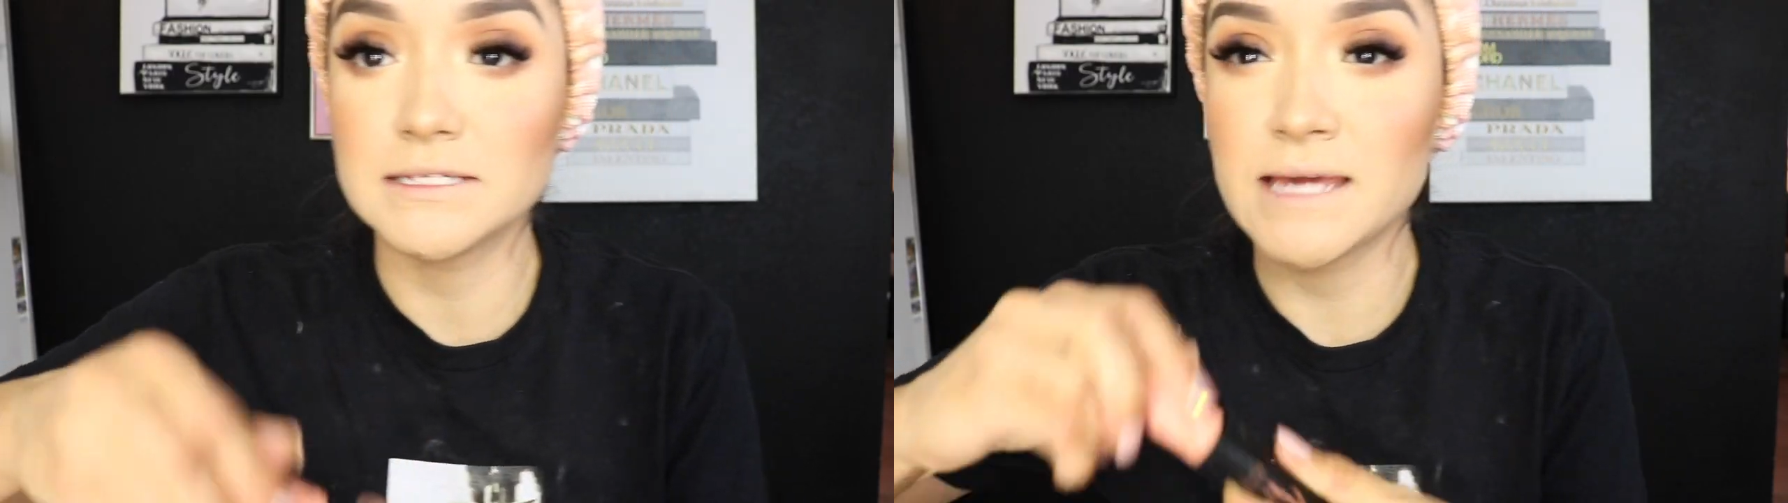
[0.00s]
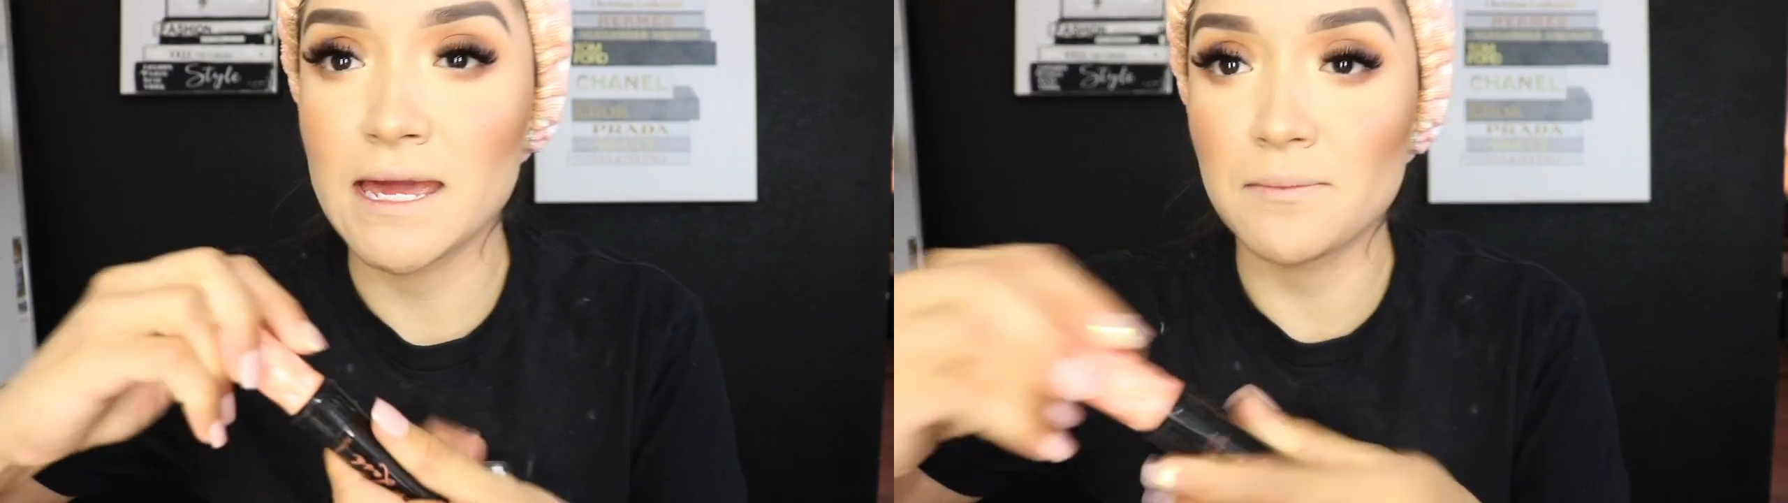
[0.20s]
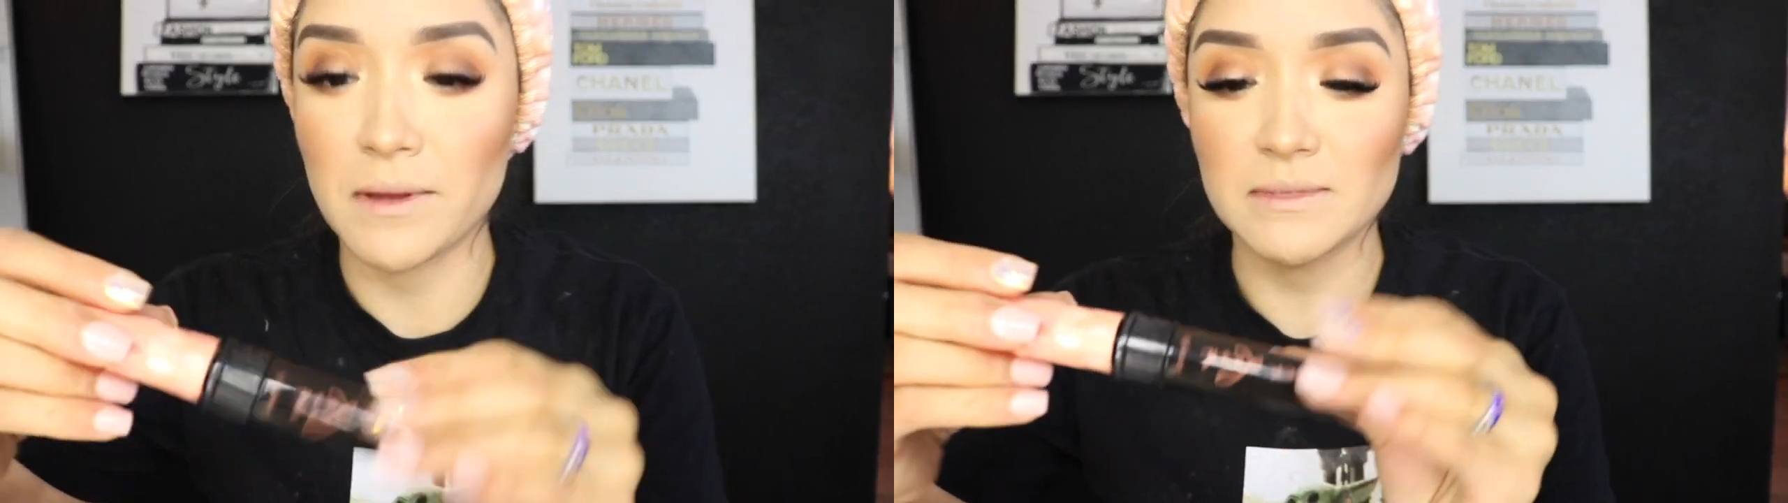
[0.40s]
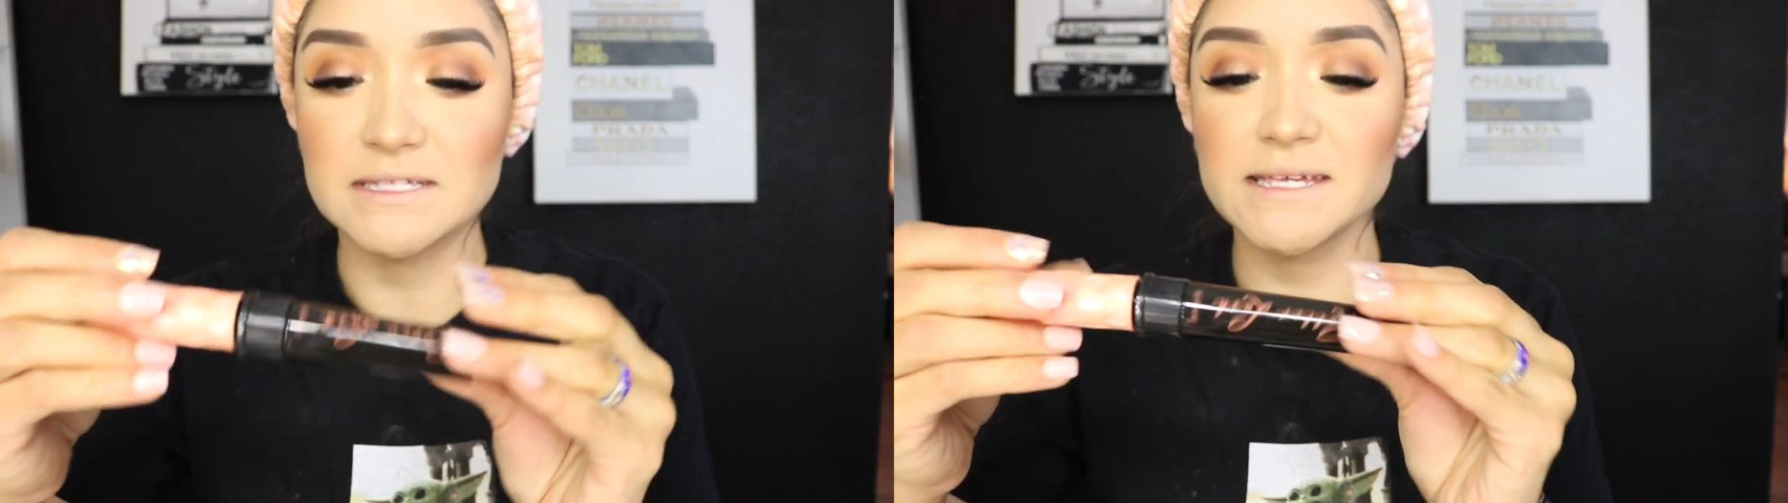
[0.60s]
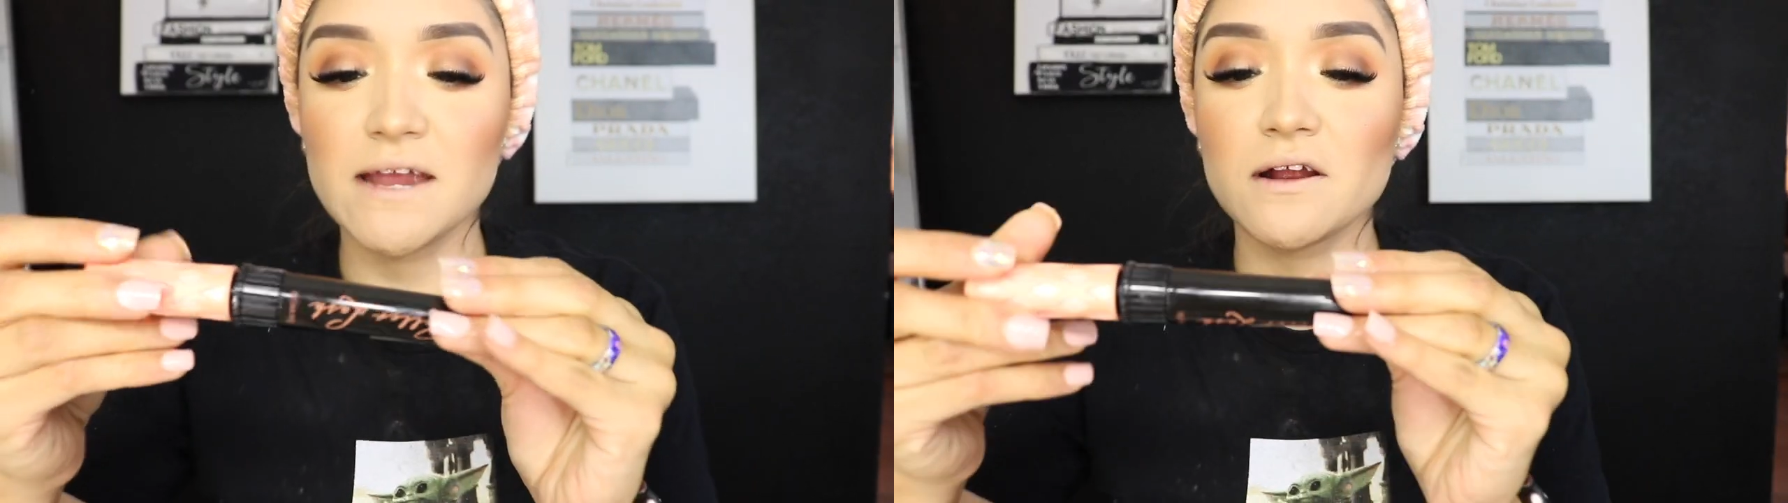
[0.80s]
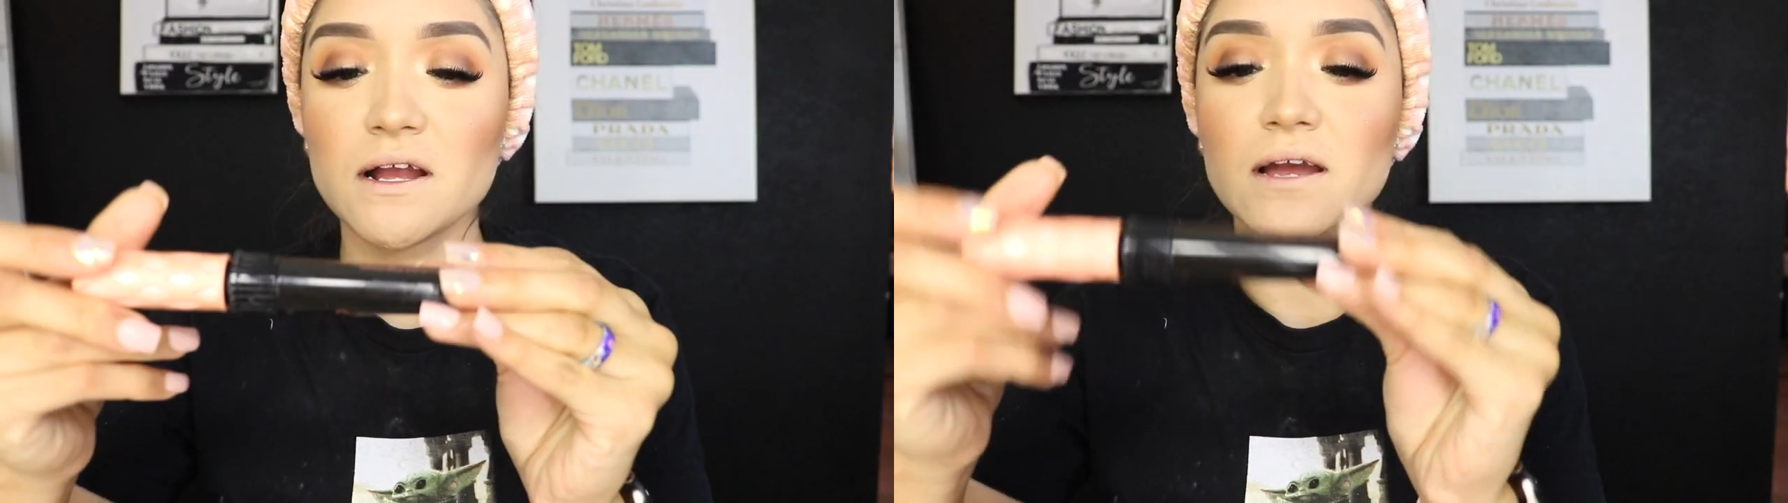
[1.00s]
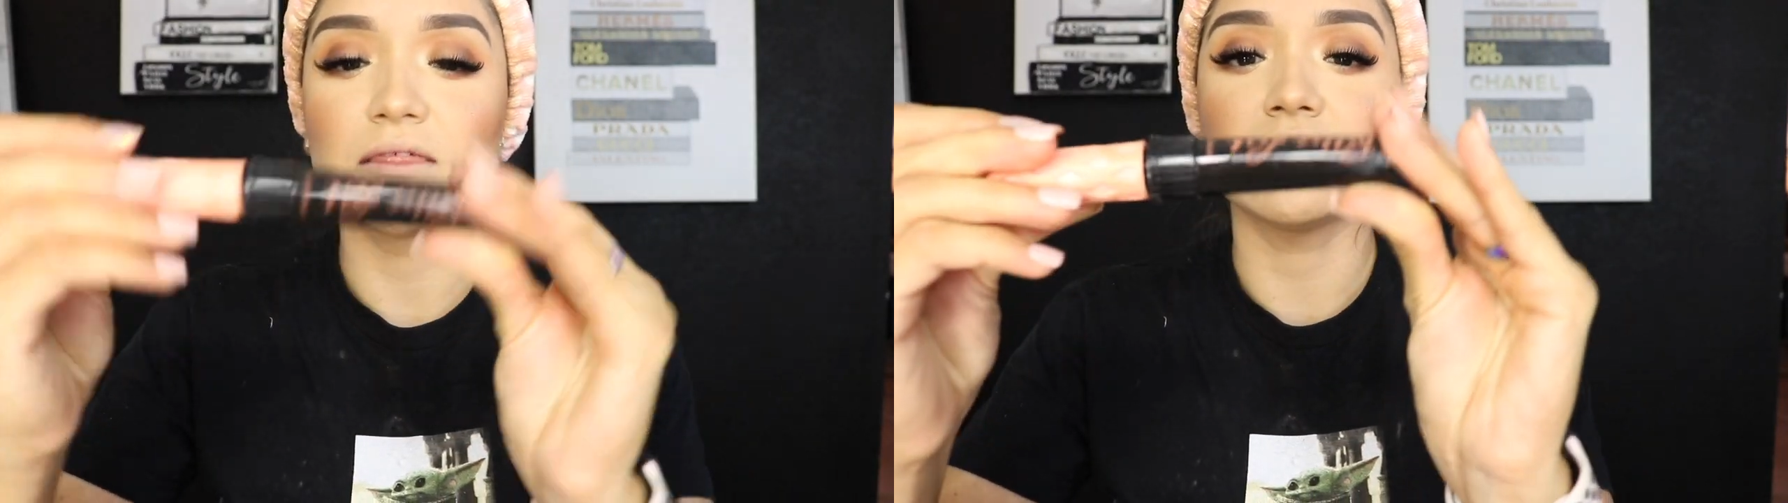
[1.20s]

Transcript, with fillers: take my mascara,